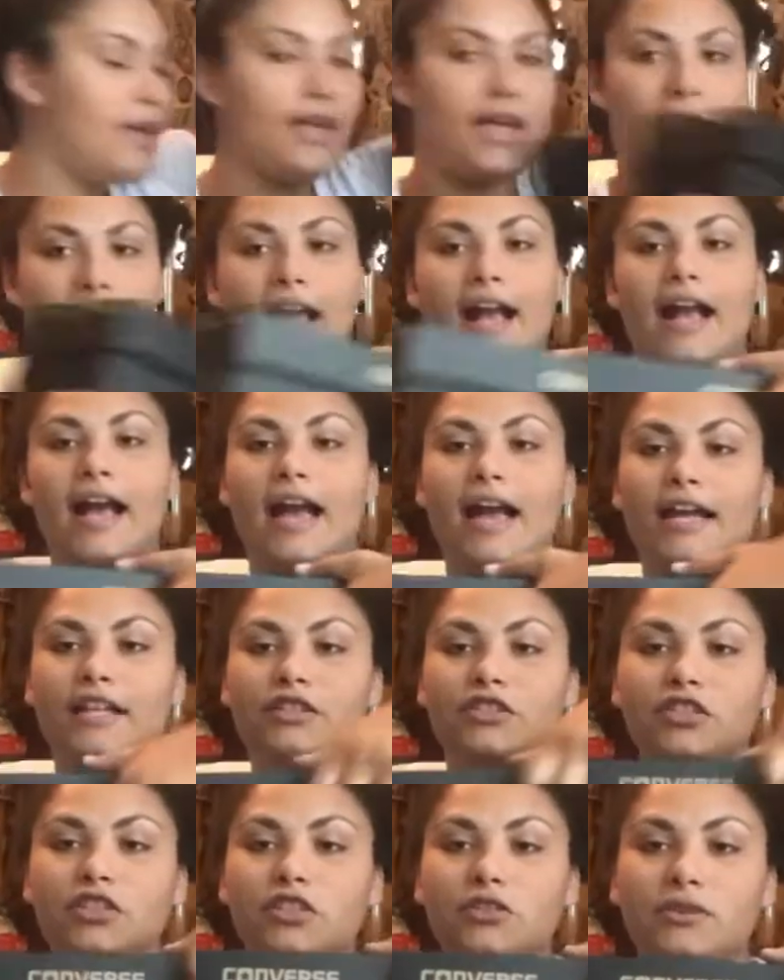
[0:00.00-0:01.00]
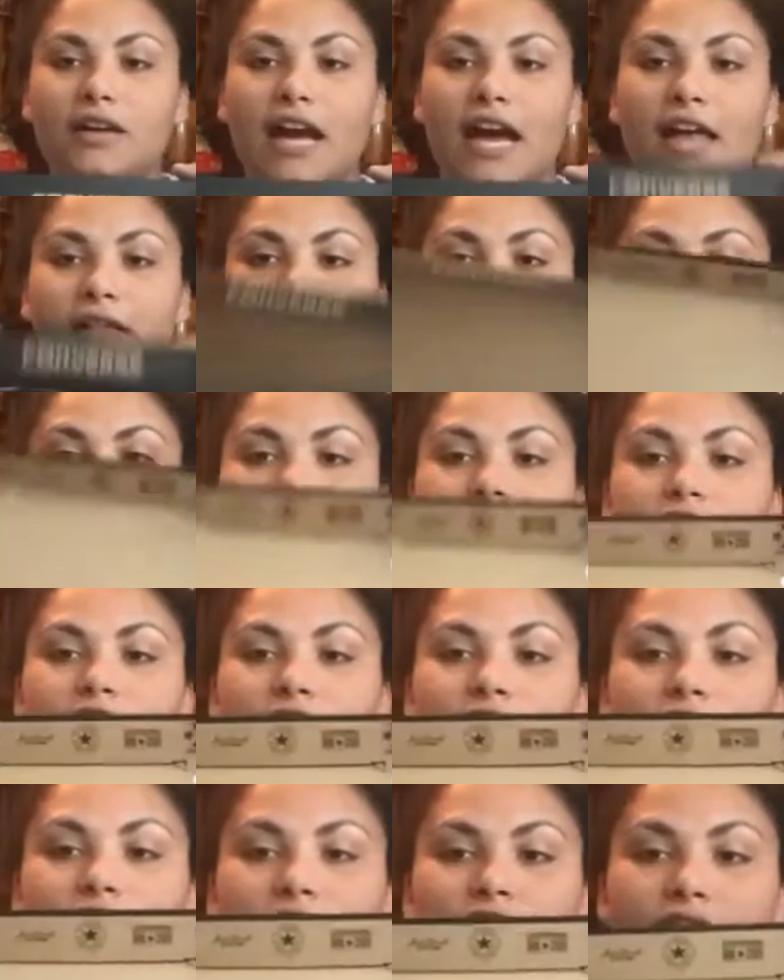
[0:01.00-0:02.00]
I got new Converse.
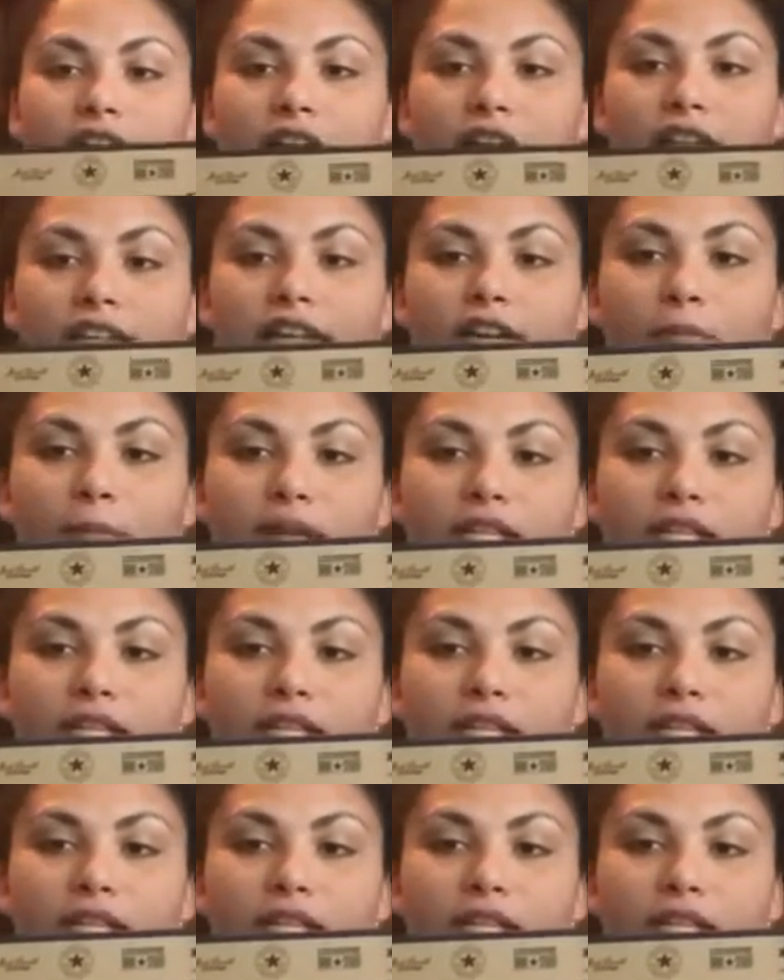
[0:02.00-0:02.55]
They're the color of my